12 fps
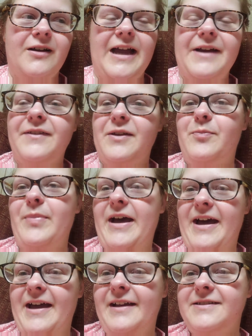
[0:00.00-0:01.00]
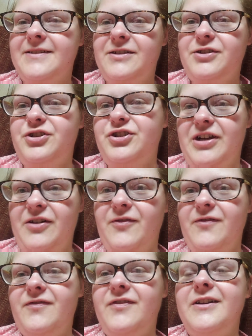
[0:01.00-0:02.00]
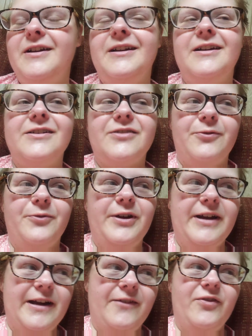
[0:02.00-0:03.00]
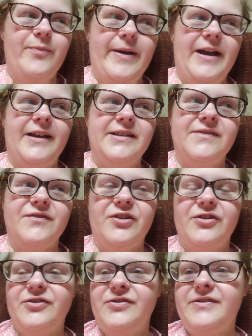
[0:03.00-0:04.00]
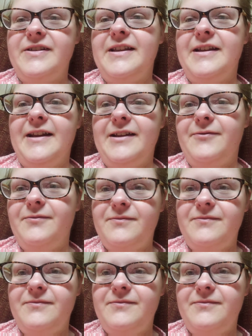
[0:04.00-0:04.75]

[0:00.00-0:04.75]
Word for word: I have like bags and then a shelf, so I read out of the bags first and then